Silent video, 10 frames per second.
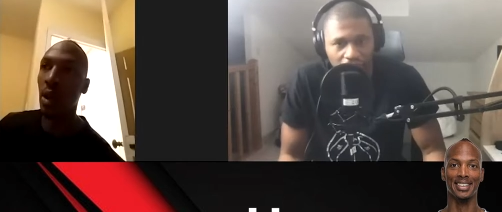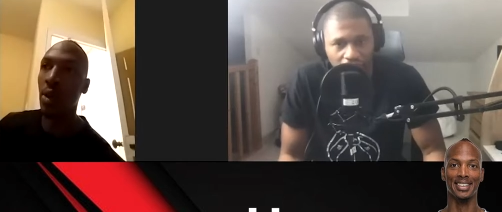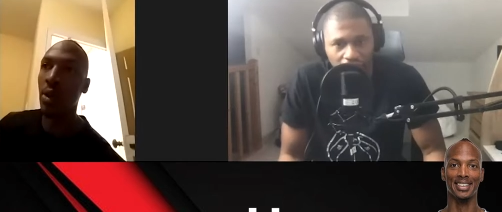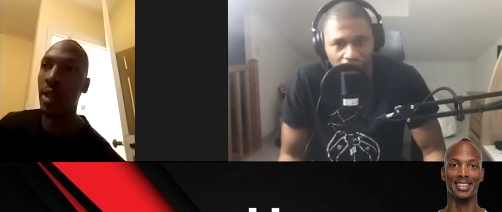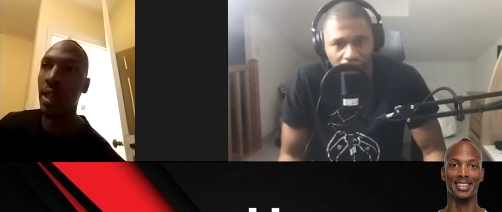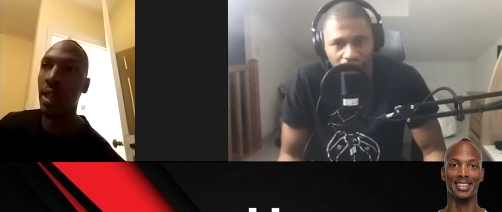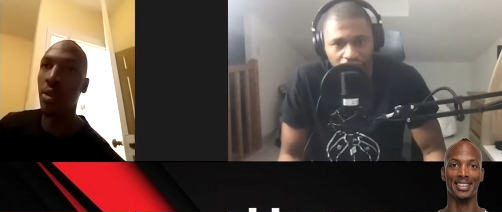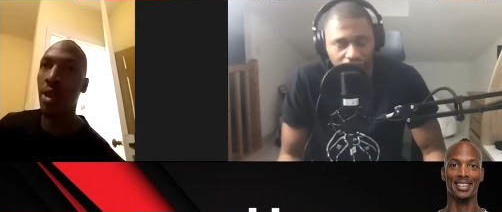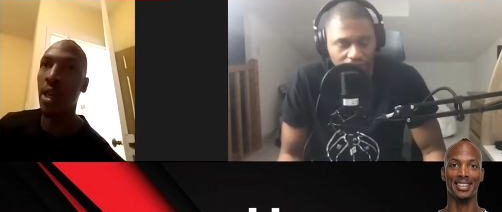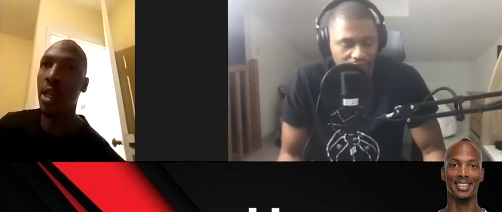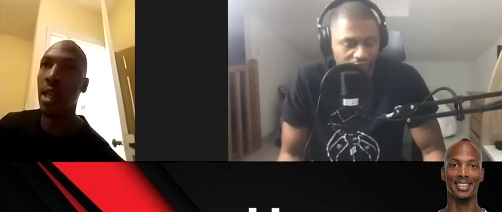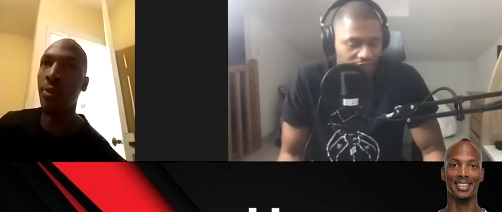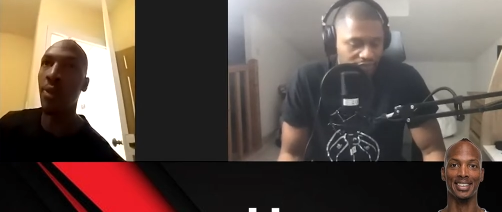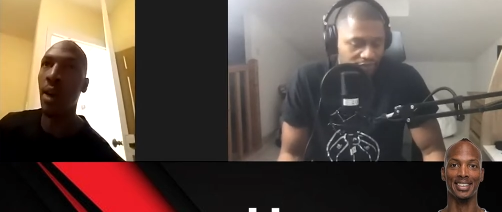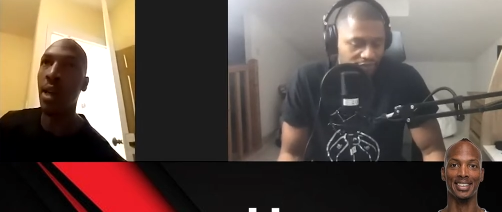Speaker 1: older get, I'm trying to keep
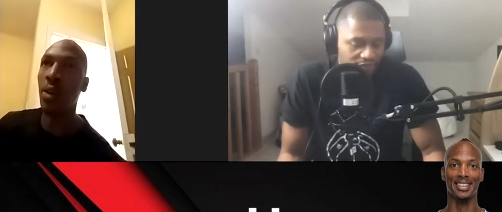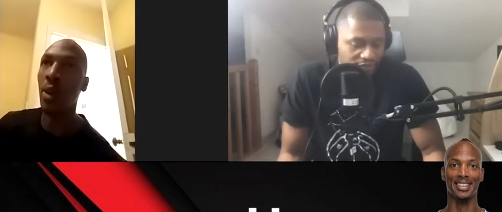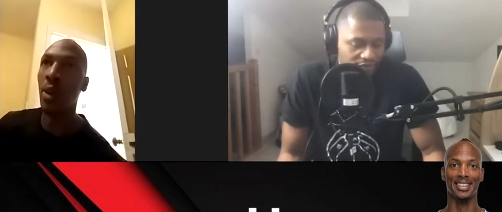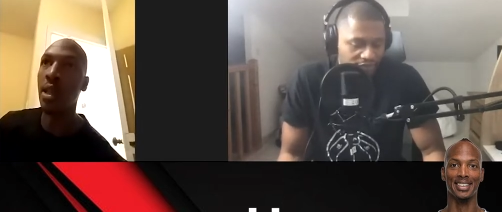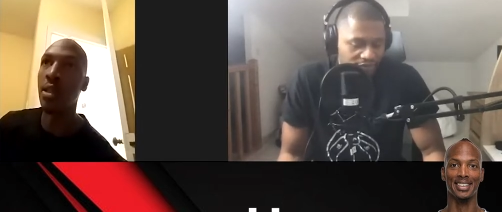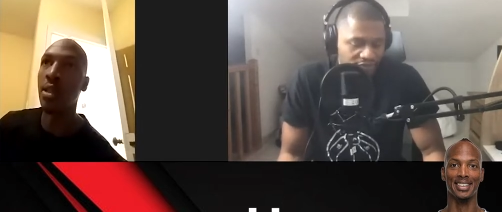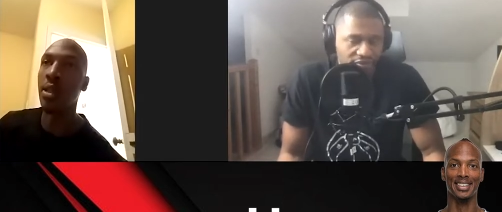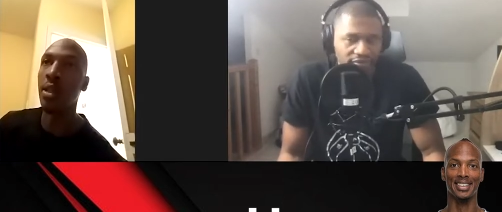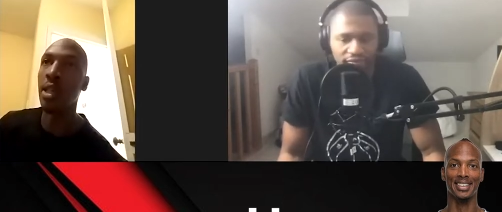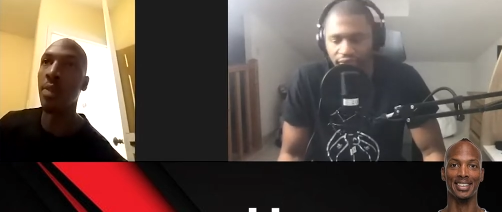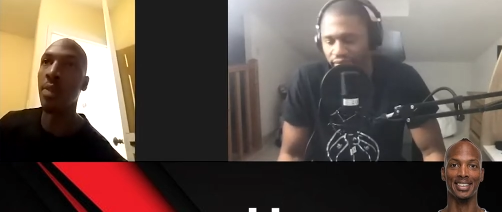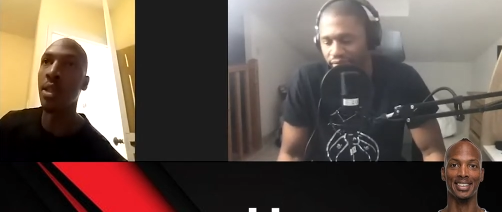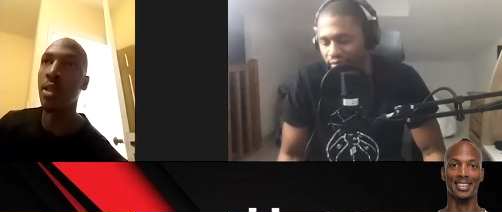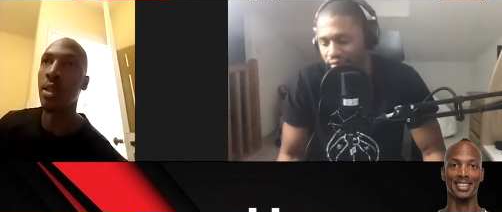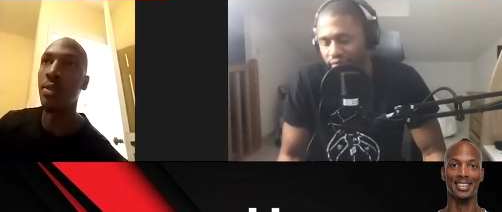finding ways to help
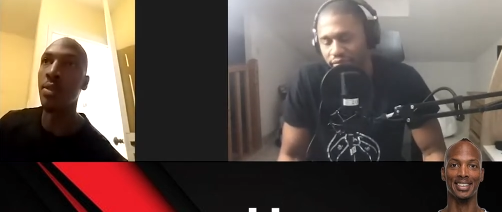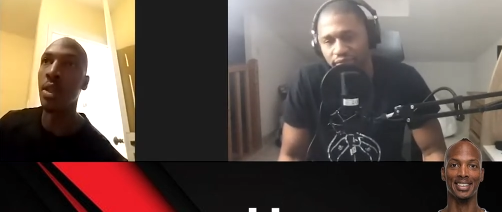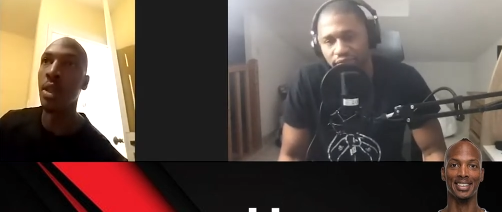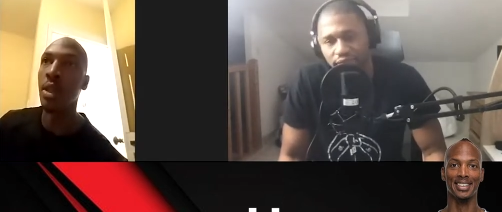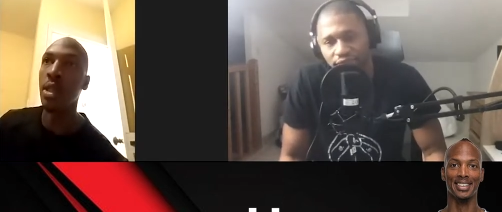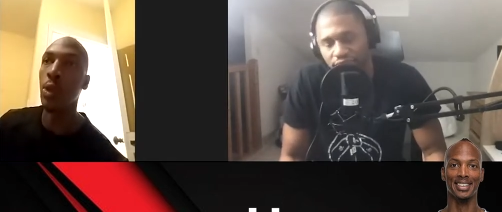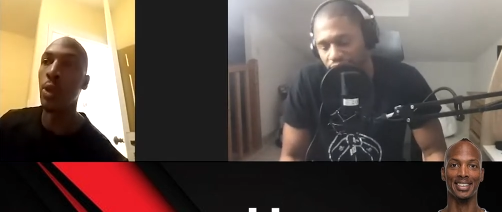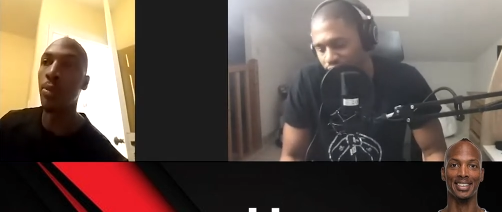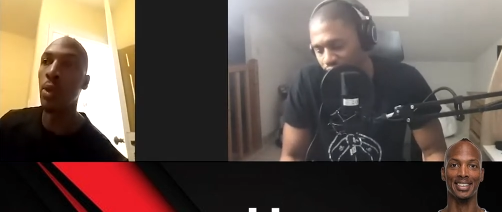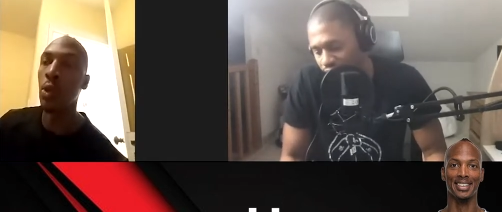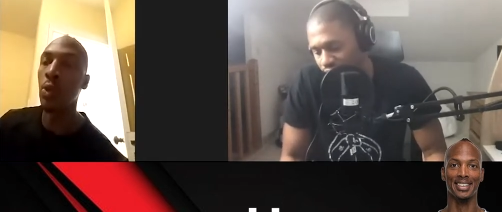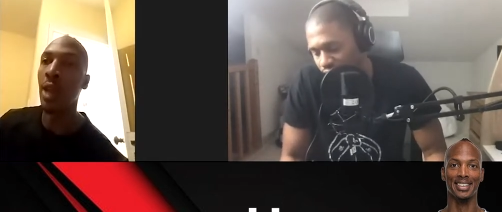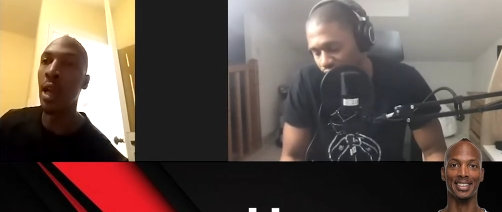myself to improve.